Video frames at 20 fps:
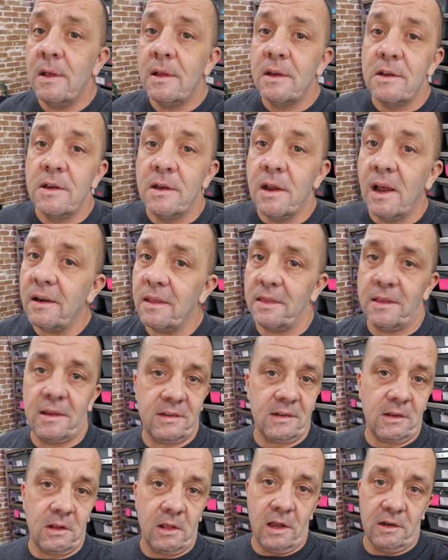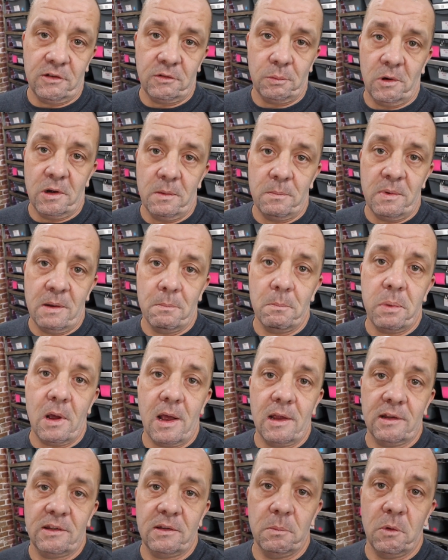none of this clutch would have been
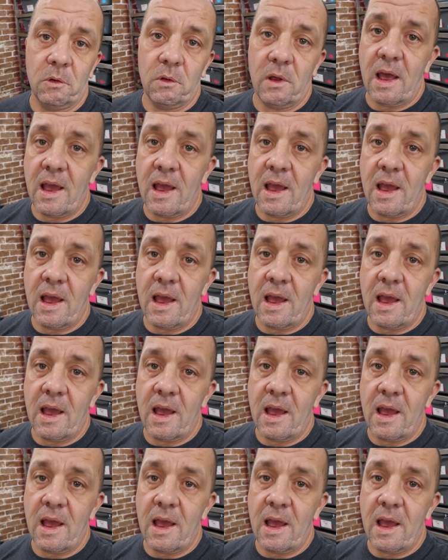possible.